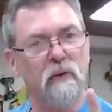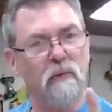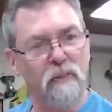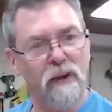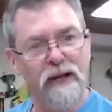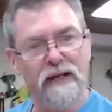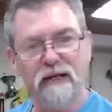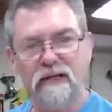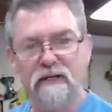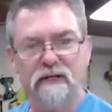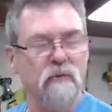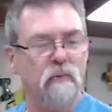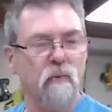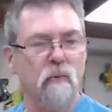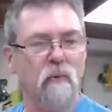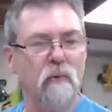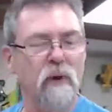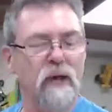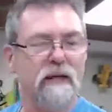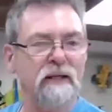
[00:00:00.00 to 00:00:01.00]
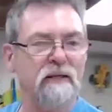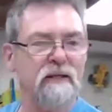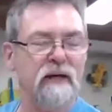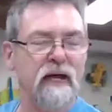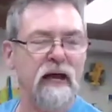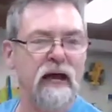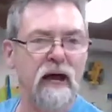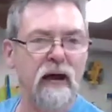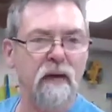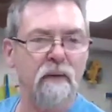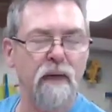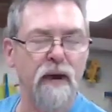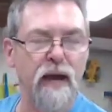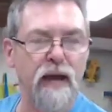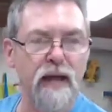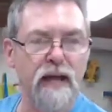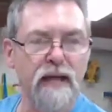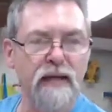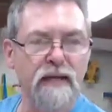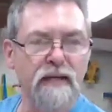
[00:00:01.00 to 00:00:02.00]
Radius, where did the
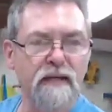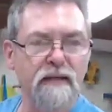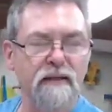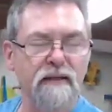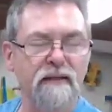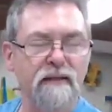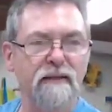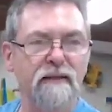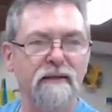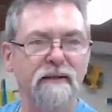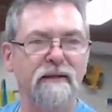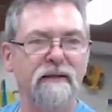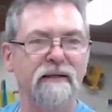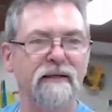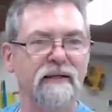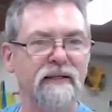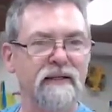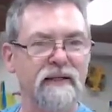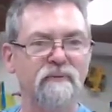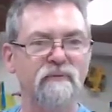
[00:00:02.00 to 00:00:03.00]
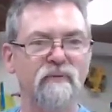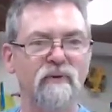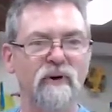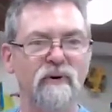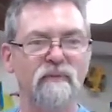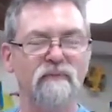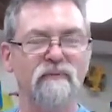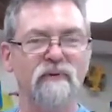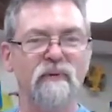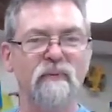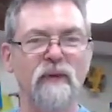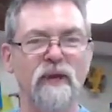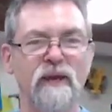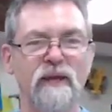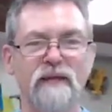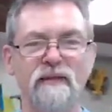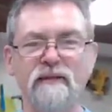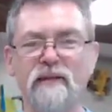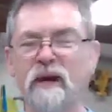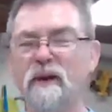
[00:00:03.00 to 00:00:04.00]
RA come from for
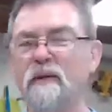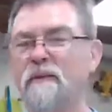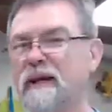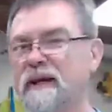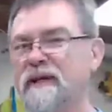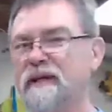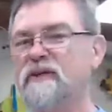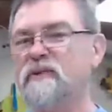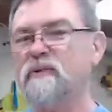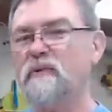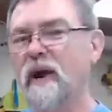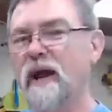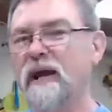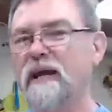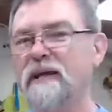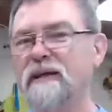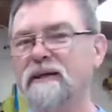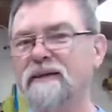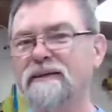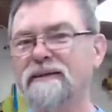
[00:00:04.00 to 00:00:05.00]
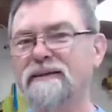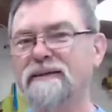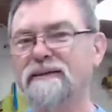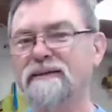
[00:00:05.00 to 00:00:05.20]
radius? I reckon it's ray.